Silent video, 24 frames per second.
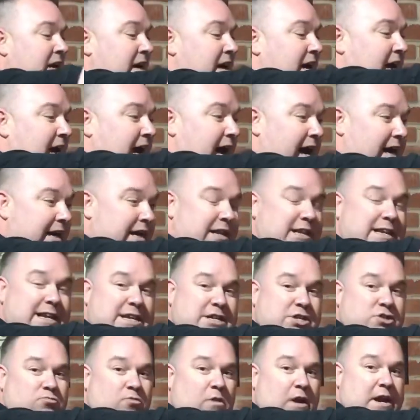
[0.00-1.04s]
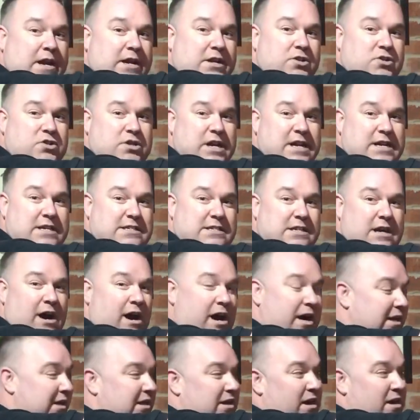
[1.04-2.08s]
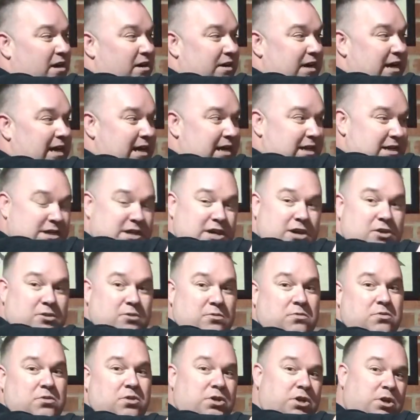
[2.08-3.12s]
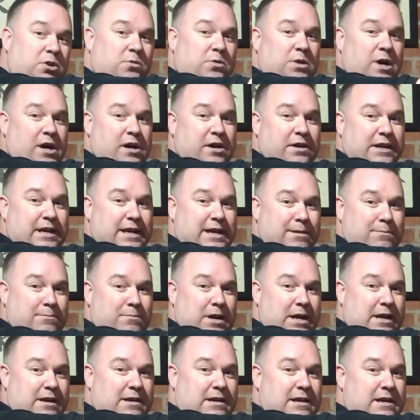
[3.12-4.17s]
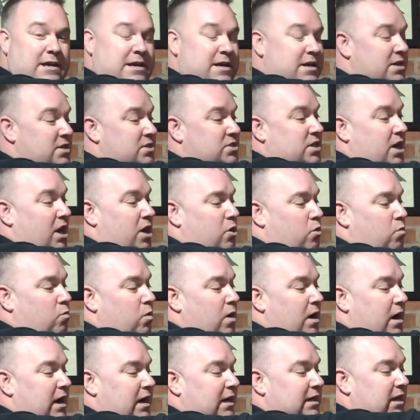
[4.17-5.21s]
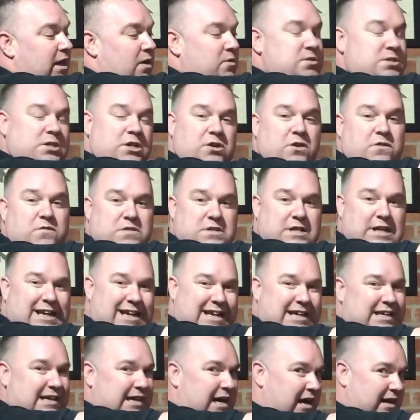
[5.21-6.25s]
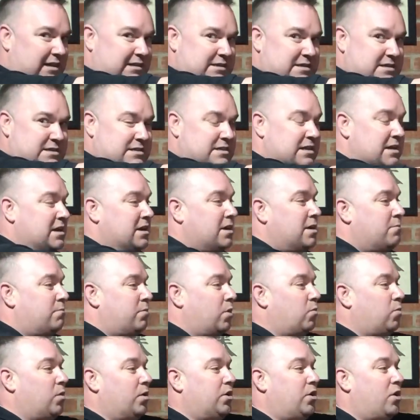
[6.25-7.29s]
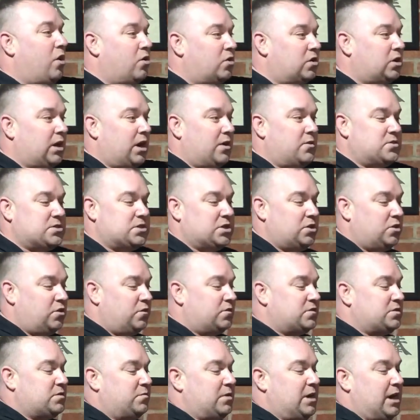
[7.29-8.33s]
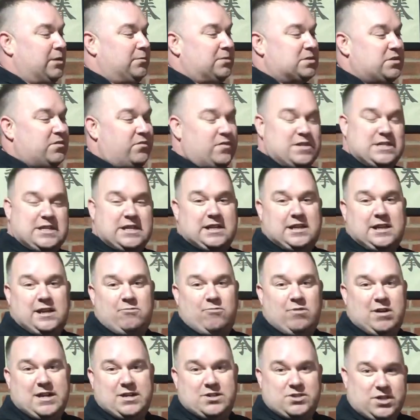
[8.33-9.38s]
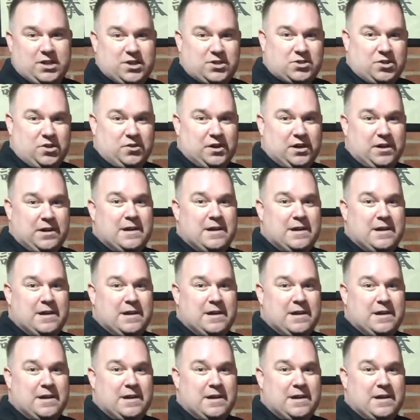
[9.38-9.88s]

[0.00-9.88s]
And in this range, it's I can't hit you, you can't hit me. So we're close enough to link hands, but we're not close enough to be able to physically reach each other.